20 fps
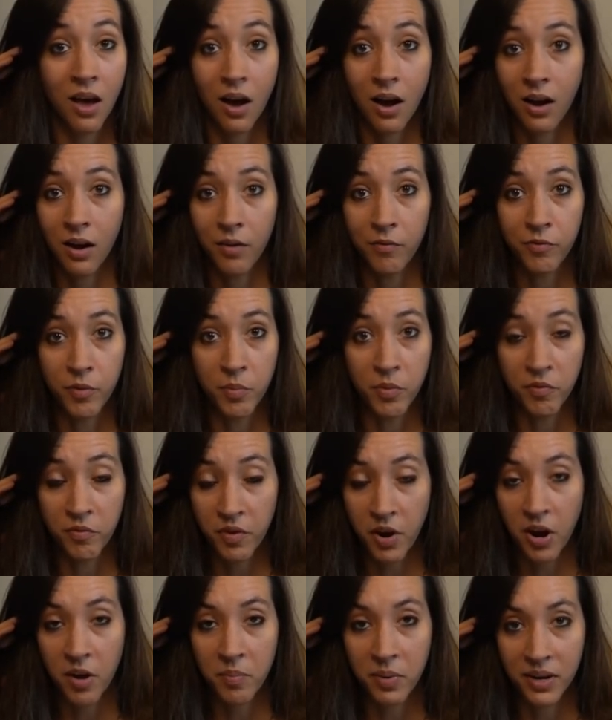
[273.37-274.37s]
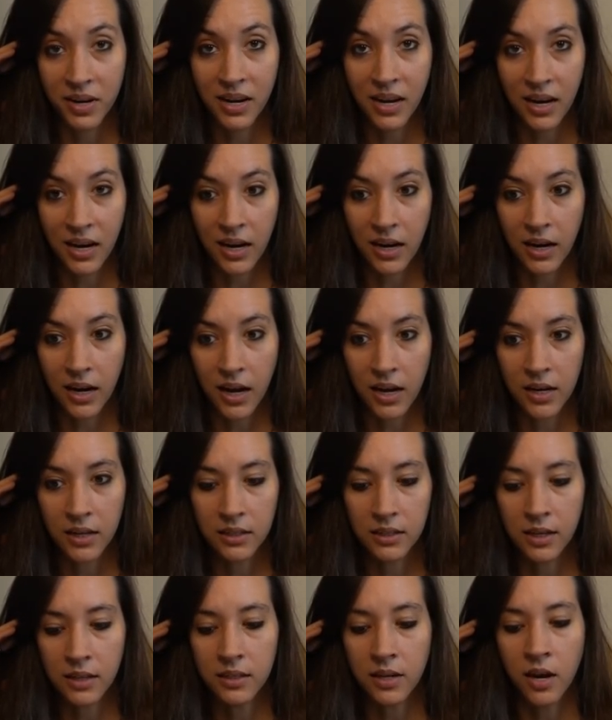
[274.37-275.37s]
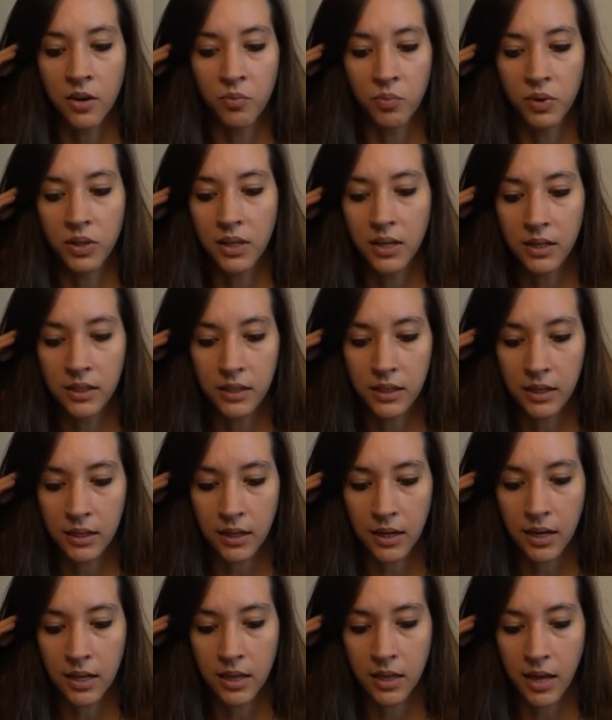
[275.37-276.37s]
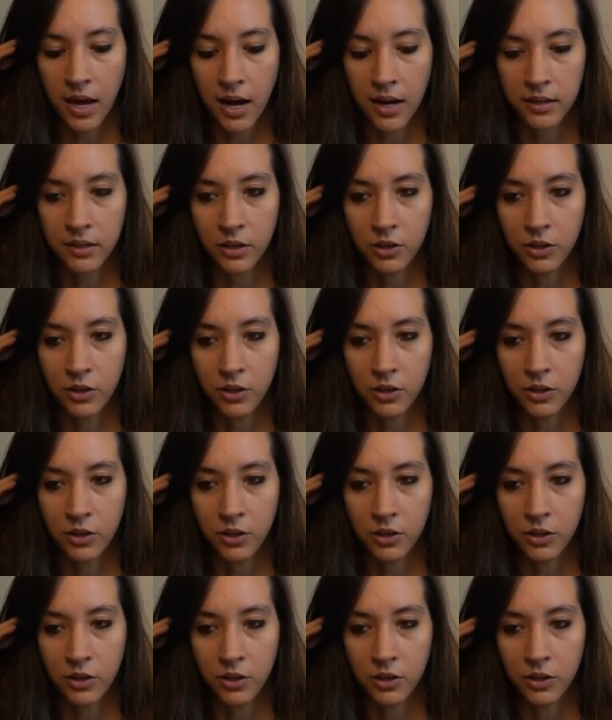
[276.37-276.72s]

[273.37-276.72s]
uh, from the very beginning, and it's it's unrelenting in that.